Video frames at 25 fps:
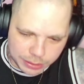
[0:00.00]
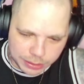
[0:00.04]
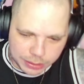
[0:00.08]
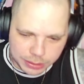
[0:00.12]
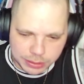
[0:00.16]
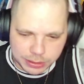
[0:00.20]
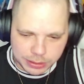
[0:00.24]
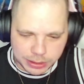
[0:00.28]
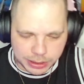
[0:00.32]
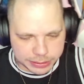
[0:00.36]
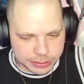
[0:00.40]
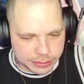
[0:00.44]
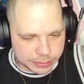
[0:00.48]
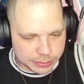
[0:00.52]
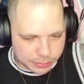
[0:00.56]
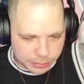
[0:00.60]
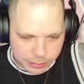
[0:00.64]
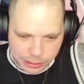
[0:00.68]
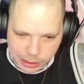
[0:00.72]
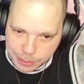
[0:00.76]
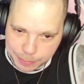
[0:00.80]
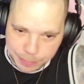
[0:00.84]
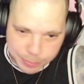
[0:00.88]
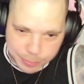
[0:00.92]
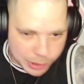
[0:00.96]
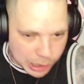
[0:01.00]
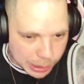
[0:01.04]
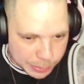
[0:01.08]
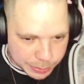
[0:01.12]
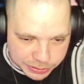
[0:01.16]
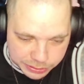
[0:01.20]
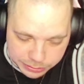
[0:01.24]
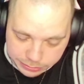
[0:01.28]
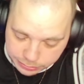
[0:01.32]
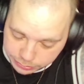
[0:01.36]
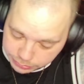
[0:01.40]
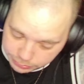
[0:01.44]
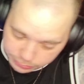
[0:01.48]
Like, okay, props.
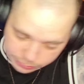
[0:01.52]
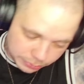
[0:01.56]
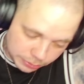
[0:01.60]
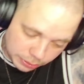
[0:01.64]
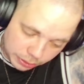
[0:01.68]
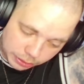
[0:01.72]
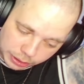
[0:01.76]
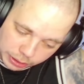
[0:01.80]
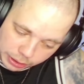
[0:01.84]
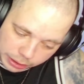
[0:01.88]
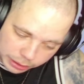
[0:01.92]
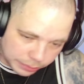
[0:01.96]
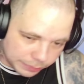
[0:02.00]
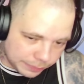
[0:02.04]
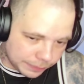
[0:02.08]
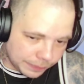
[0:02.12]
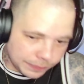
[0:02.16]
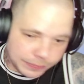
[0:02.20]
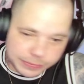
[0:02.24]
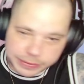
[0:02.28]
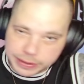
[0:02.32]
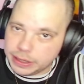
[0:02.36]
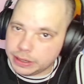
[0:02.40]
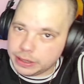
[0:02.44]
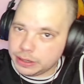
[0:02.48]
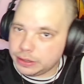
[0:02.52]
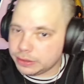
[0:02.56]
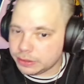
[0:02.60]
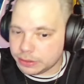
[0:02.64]
Okay, yeah.